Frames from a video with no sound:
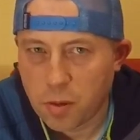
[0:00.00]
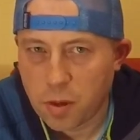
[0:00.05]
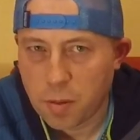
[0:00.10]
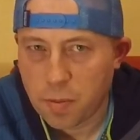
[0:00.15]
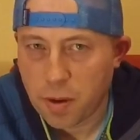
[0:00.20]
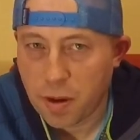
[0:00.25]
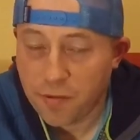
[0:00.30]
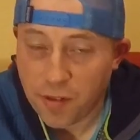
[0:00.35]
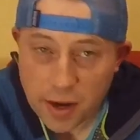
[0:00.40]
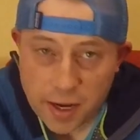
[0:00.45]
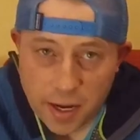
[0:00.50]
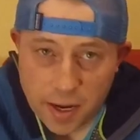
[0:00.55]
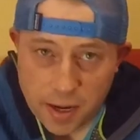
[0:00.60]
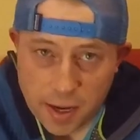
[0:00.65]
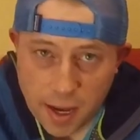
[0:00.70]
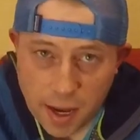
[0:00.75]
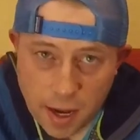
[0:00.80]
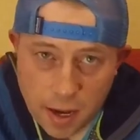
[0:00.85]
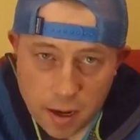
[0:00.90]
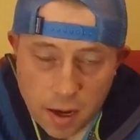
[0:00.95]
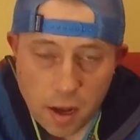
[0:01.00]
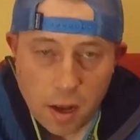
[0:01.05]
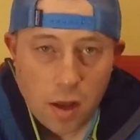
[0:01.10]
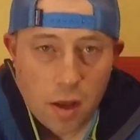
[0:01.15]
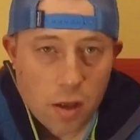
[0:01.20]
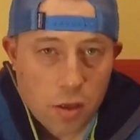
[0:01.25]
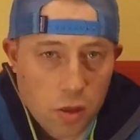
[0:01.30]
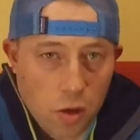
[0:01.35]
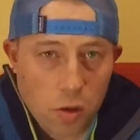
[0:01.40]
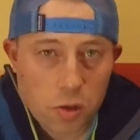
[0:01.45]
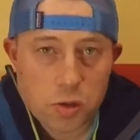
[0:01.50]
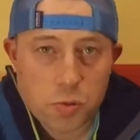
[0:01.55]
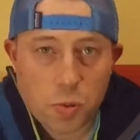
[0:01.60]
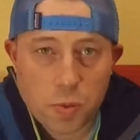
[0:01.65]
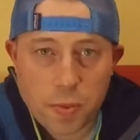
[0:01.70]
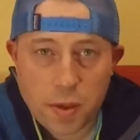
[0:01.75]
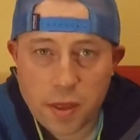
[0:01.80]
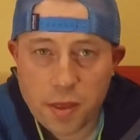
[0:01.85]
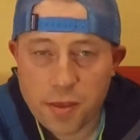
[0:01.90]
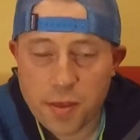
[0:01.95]
But if I did it again, those would
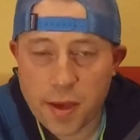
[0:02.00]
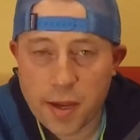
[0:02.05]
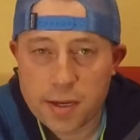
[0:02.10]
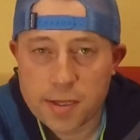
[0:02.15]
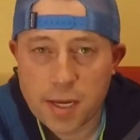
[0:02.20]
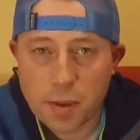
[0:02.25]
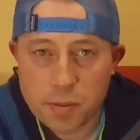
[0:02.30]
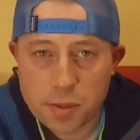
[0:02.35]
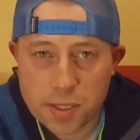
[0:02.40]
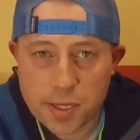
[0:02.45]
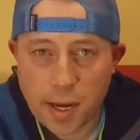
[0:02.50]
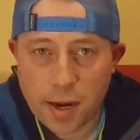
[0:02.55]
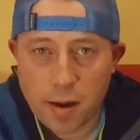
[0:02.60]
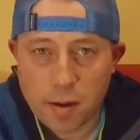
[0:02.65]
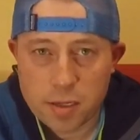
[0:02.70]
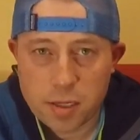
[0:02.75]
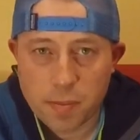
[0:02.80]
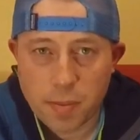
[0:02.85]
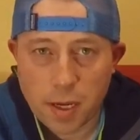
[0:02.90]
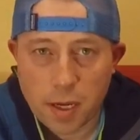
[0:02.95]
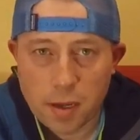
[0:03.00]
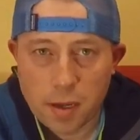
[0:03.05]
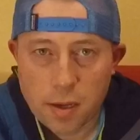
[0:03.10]
be the things that would stand out to me.